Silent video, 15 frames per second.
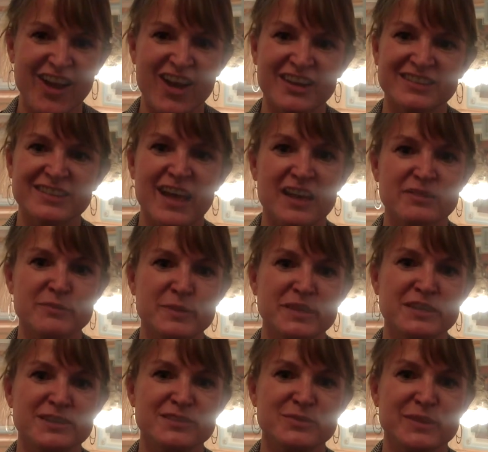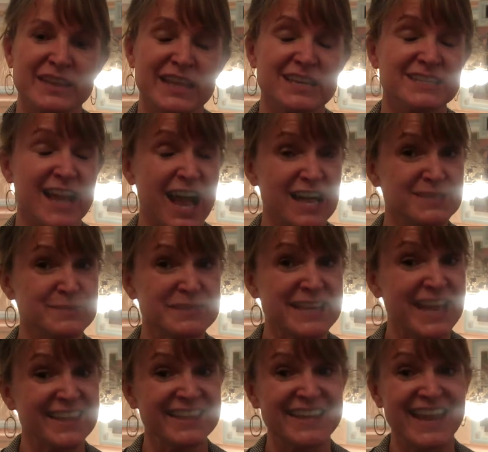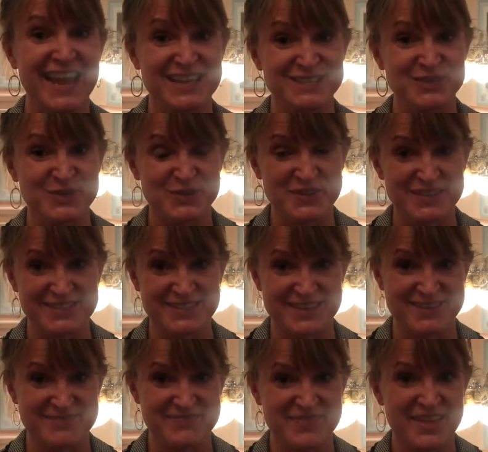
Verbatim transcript: on a lot of bills related to hospitality and tourism.